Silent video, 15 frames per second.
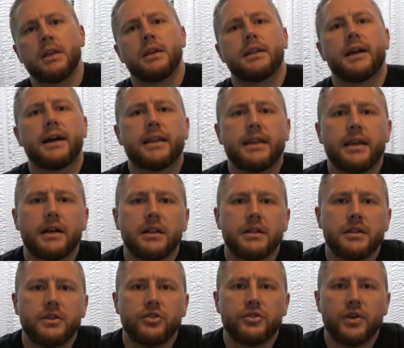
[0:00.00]
Nike outlet
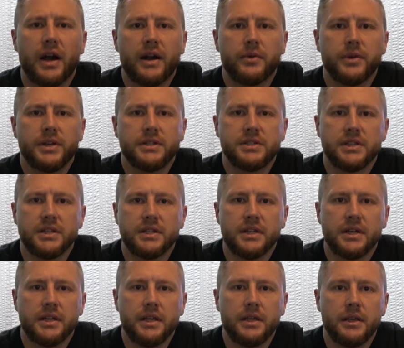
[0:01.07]
in Dry Ridge,
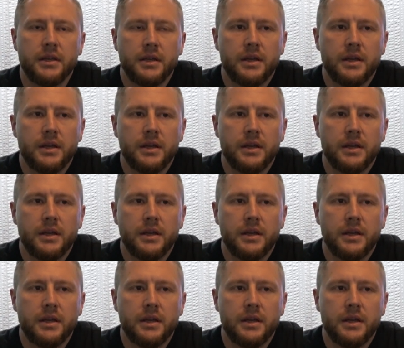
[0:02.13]
Kentucky.